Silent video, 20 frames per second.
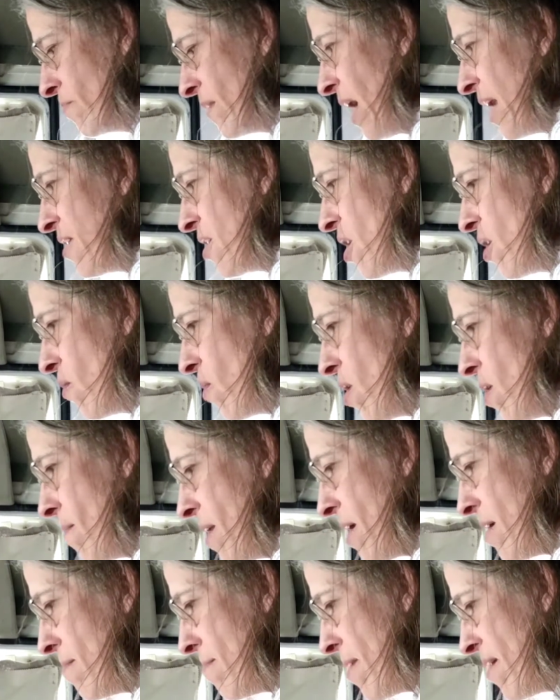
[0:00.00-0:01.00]
I know, all
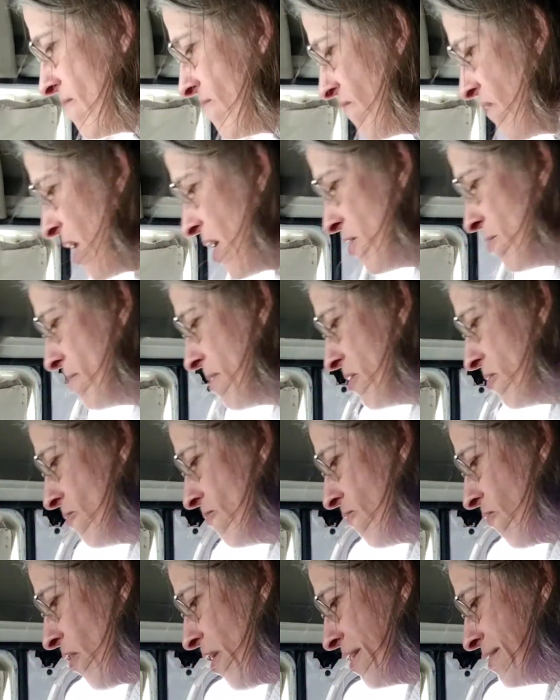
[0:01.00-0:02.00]
my, my environmental
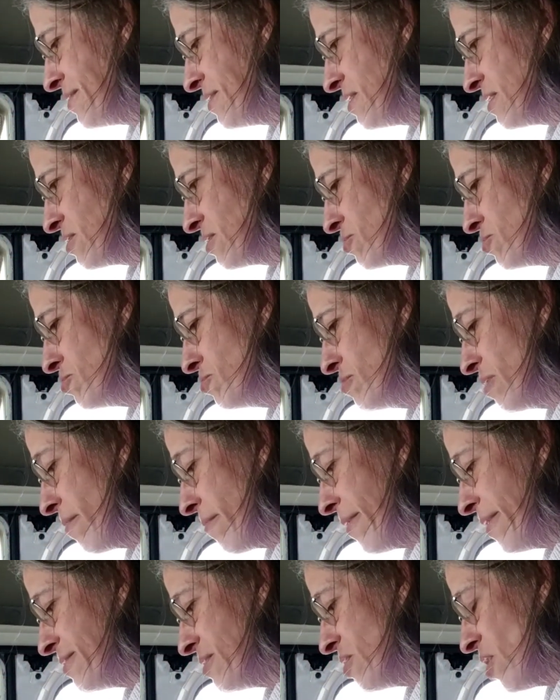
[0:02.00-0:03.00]
friends, including
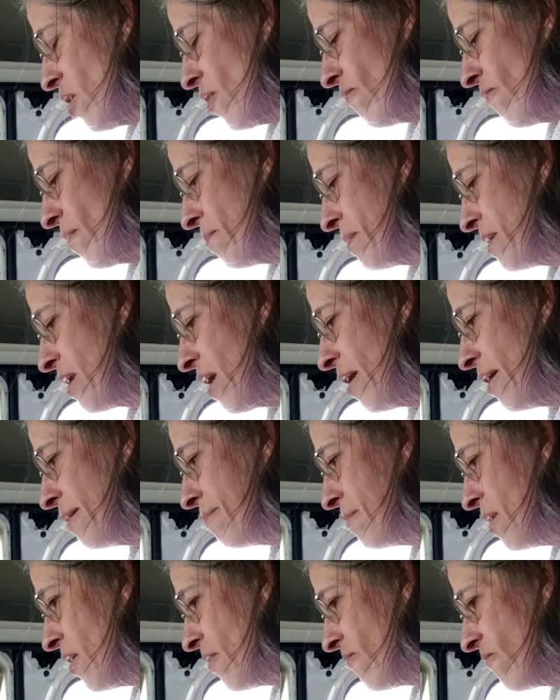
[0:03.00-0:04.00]
myself. I mean,
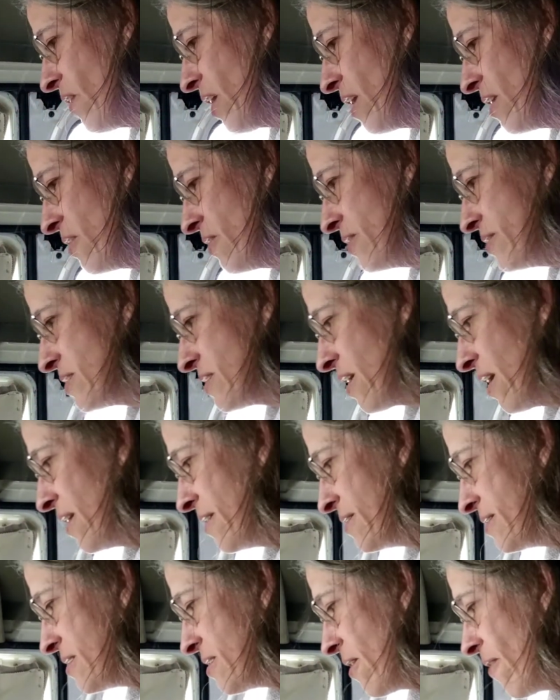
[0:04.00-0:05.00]
I'm not a fan of this kind
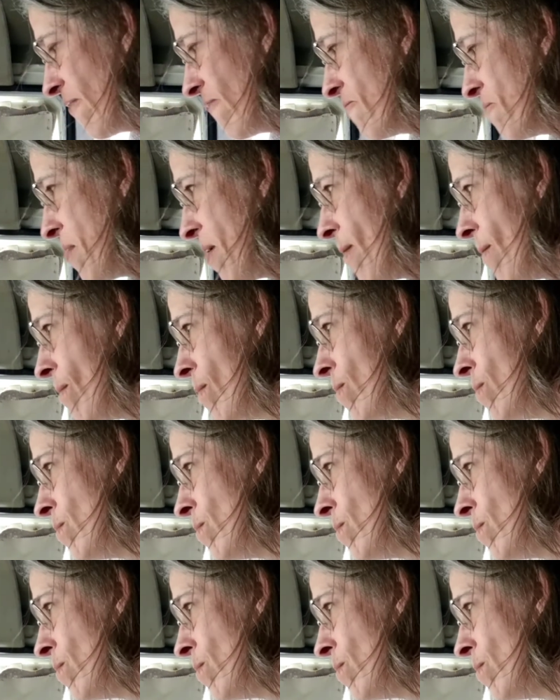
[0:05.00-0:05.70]
of stuff, but...